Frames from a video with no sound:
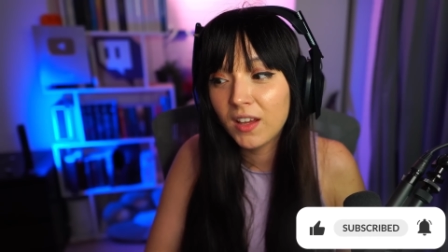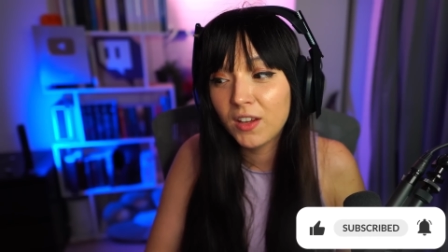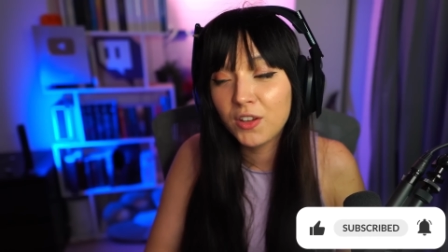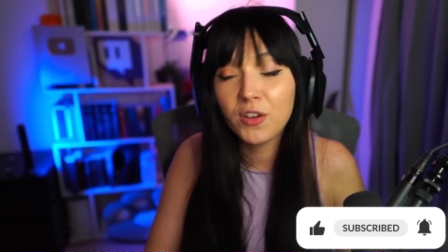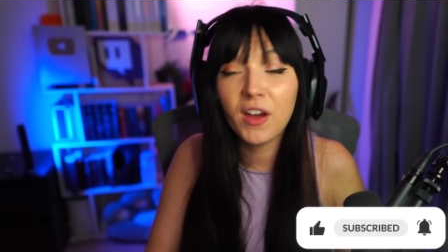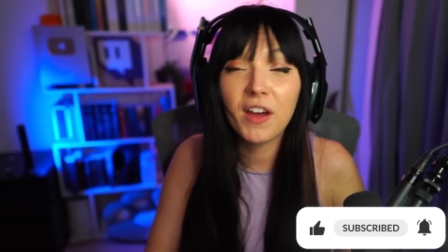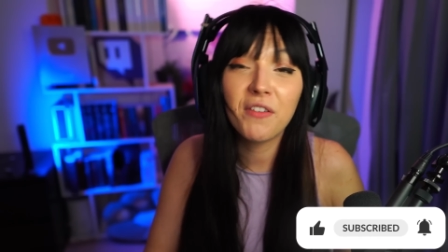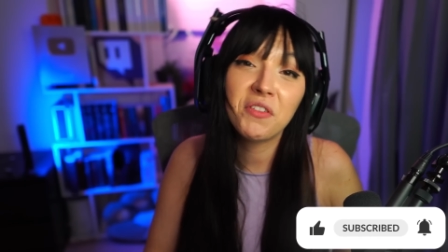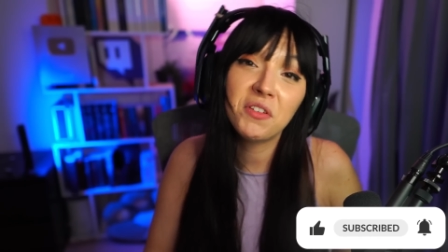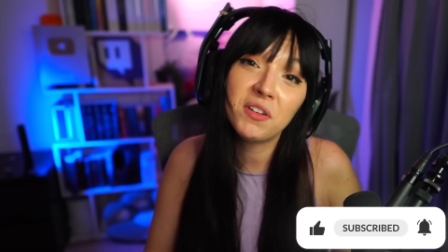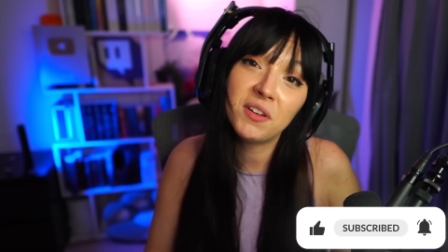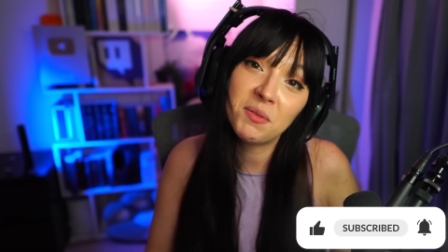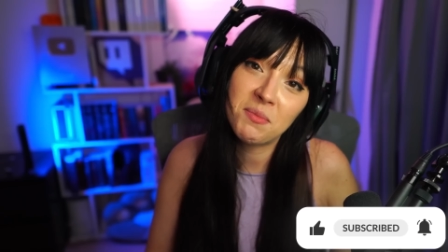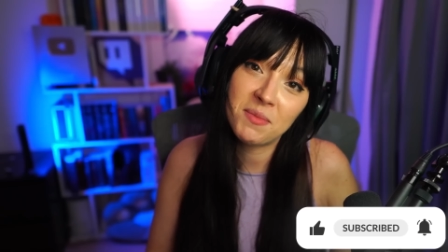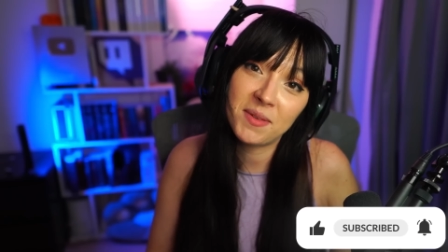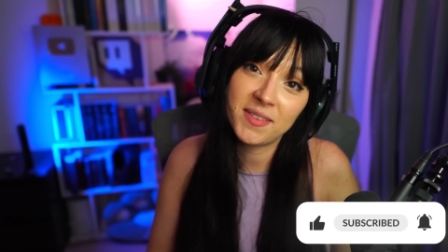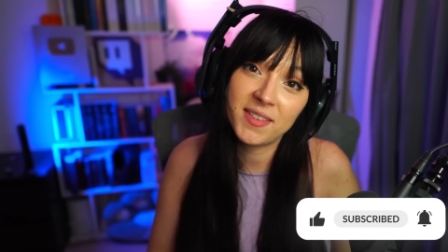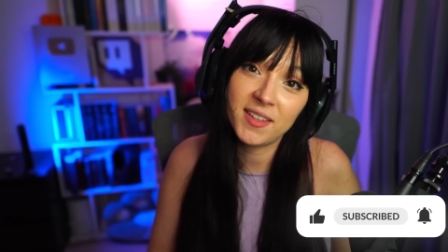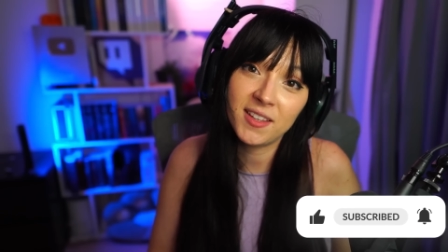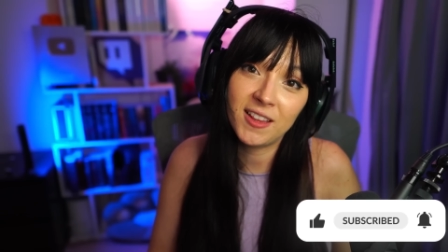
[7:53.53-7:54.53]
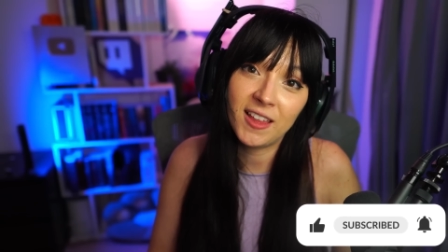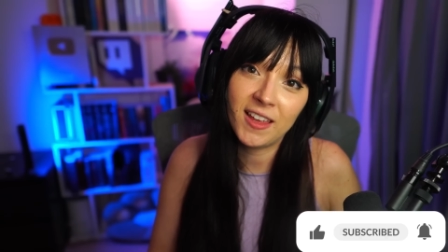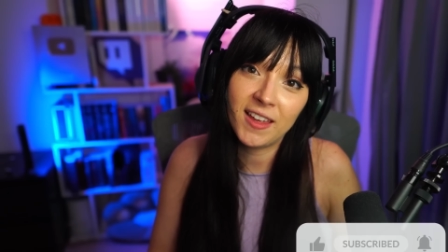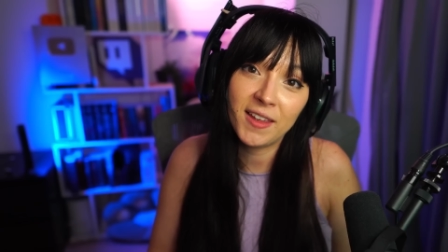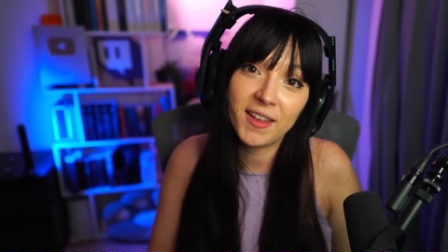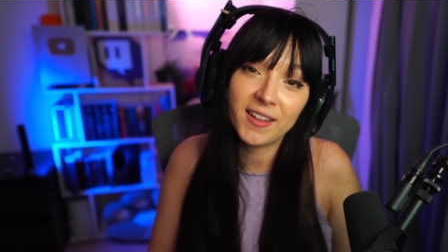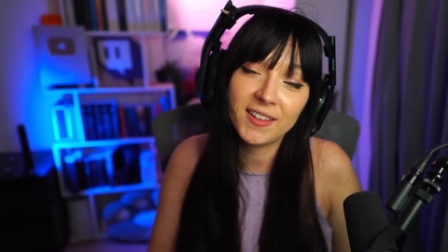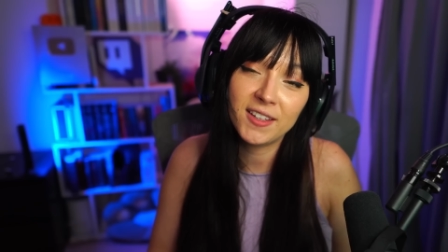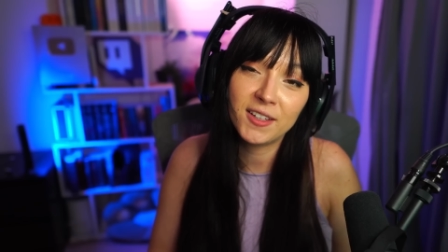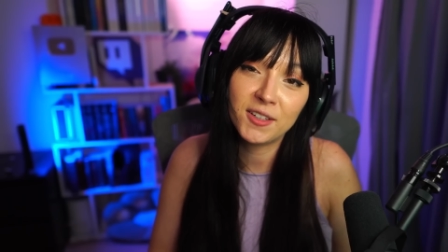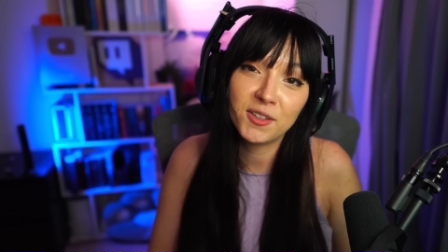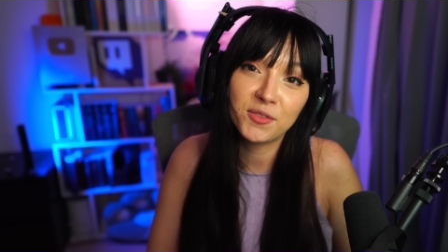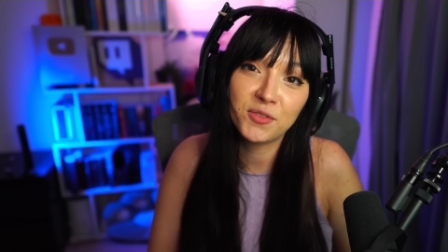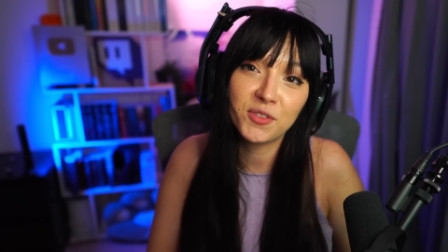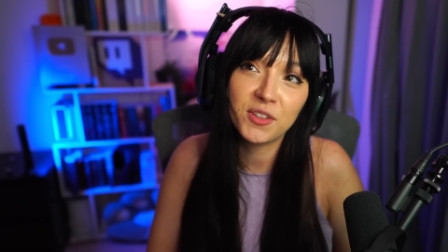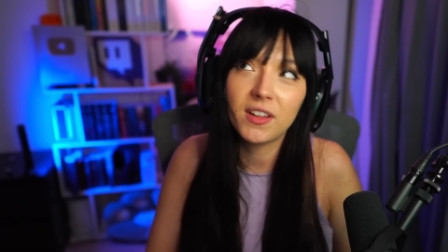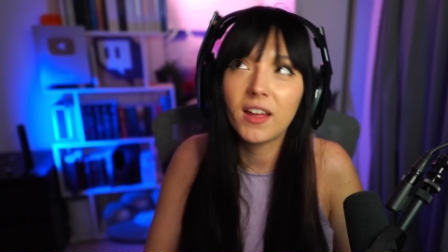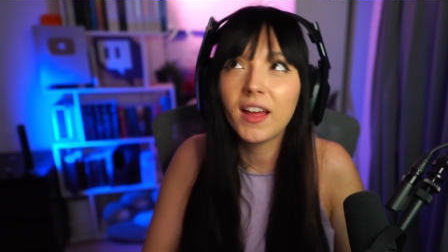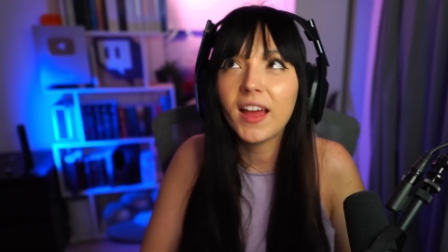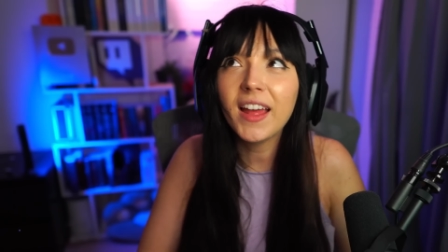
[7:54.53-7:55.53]
you're having an amazing day at the end of
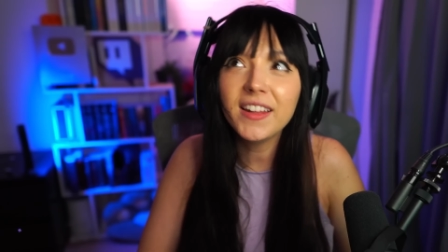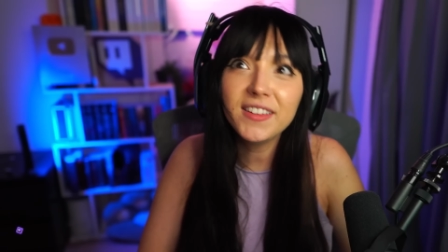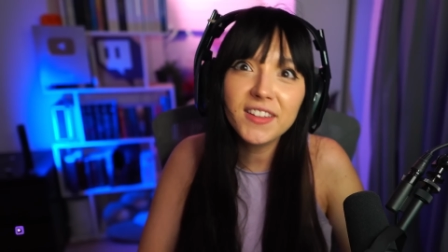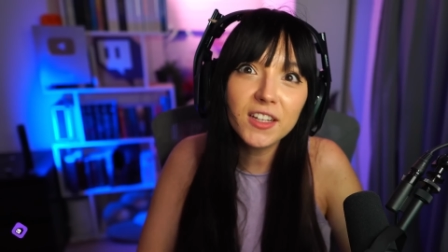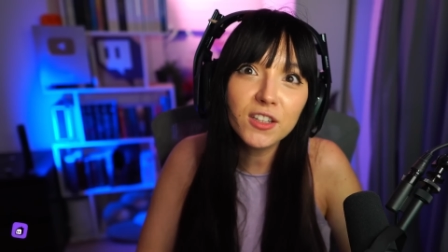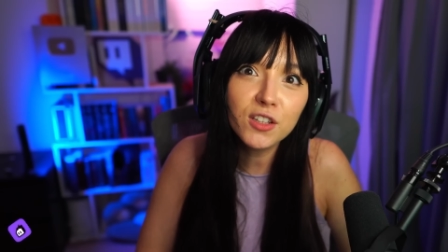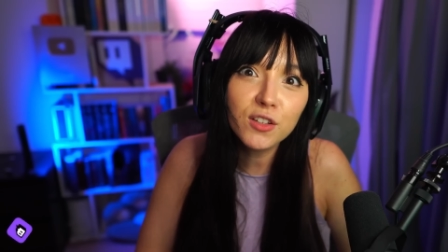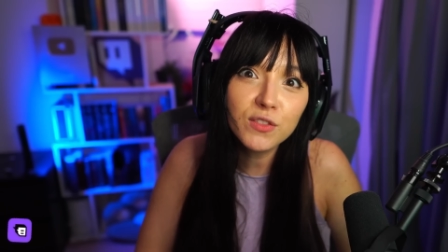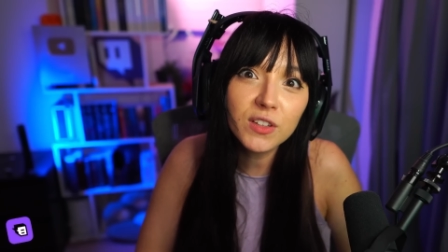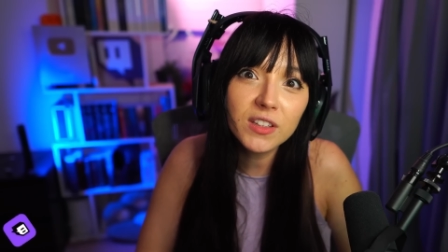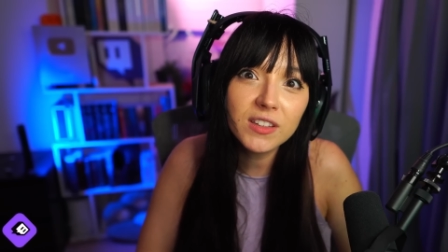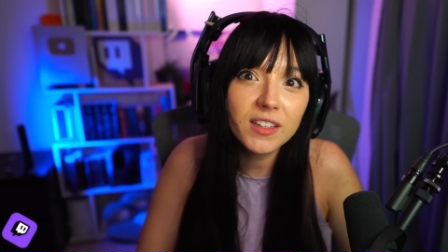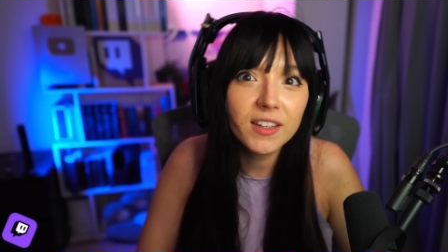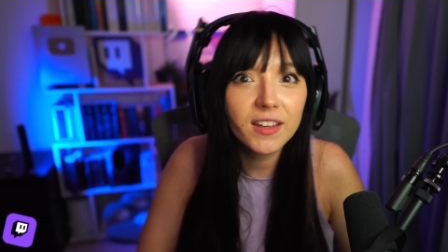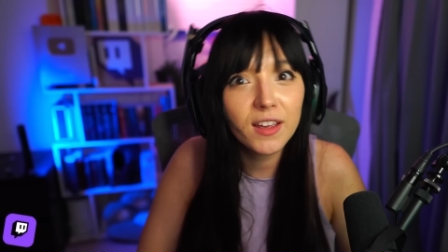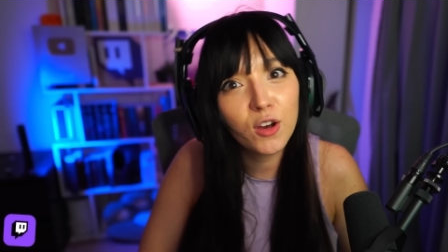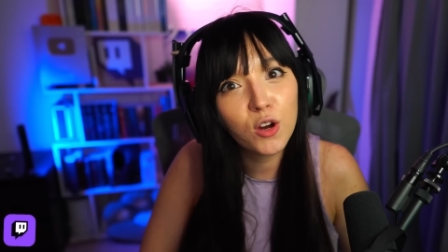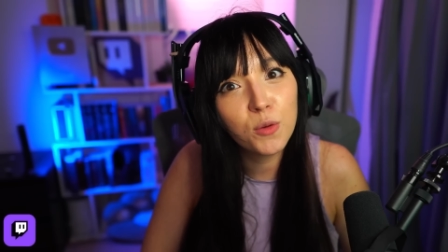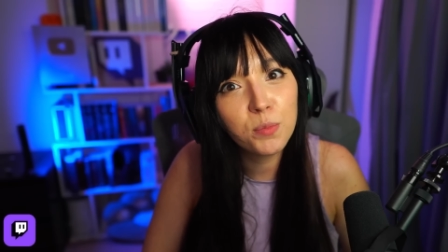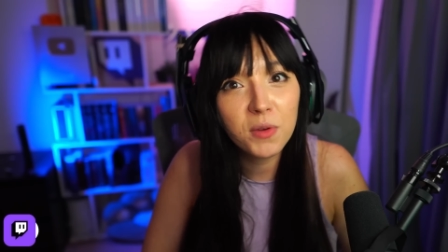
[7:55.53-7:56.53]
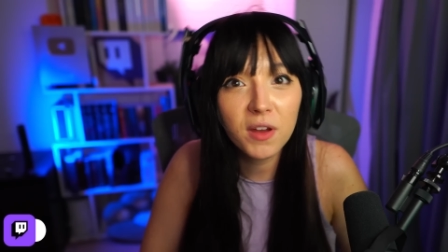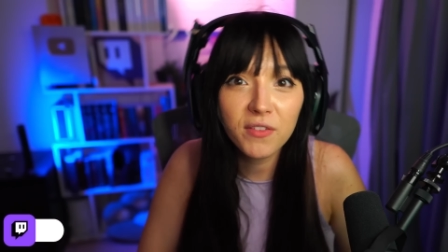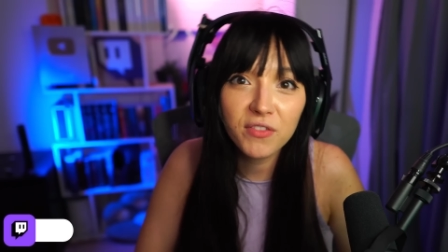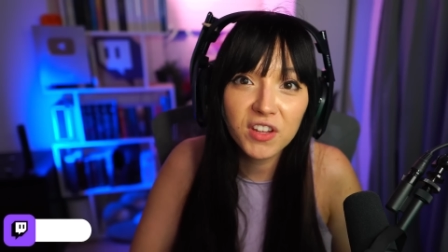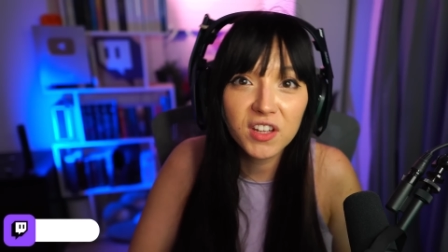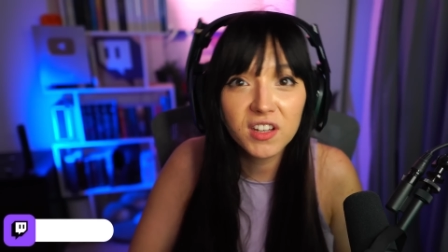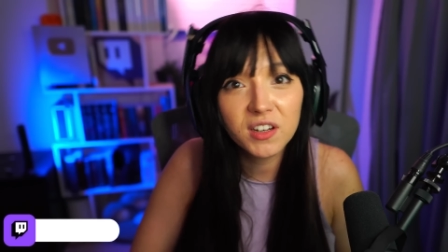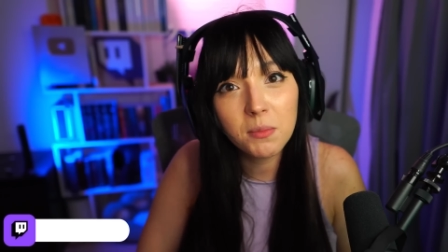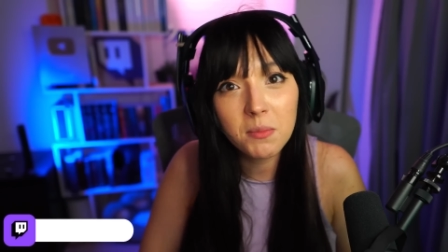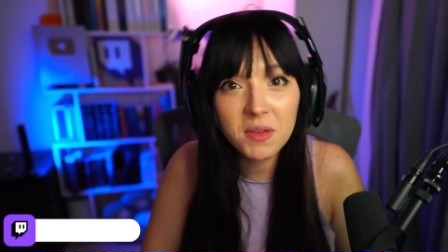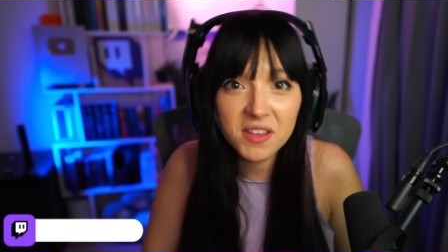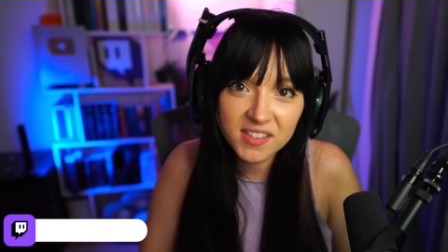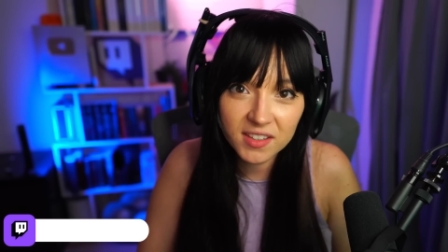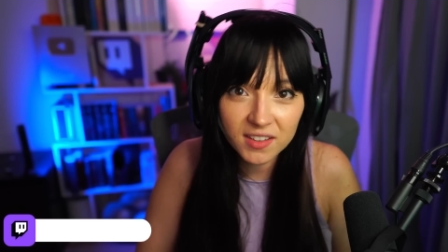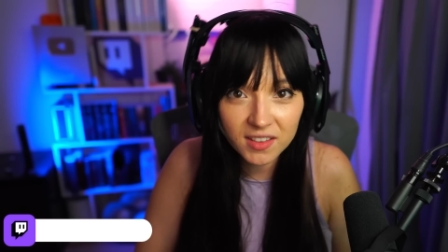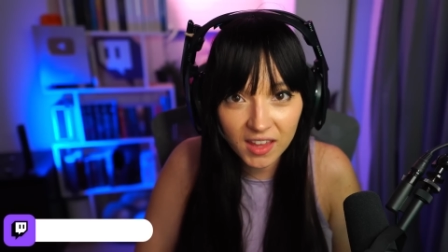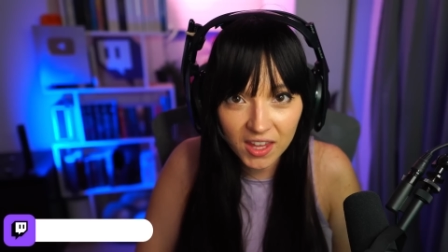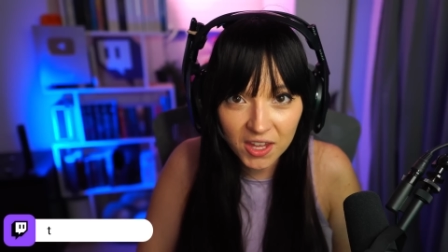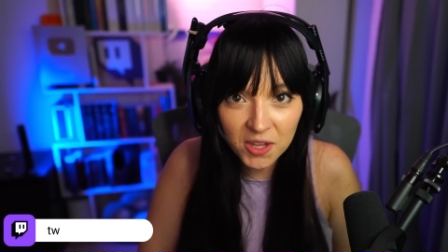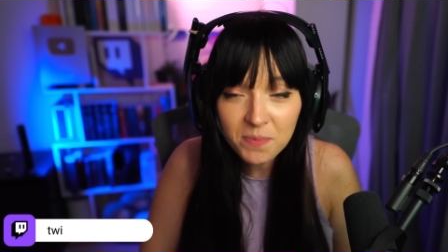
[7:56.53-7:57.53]
the at the end of the day. I hope you're having an
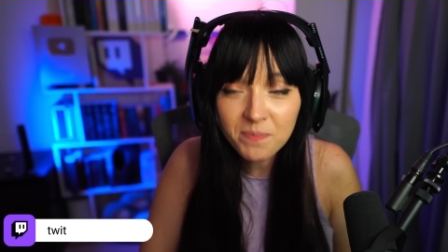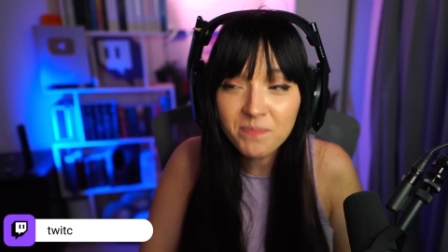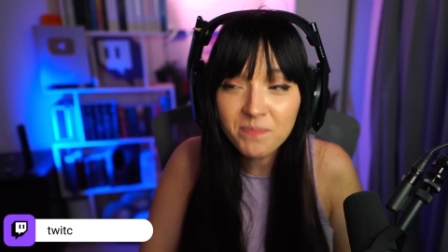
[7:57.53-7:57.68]
amazing day.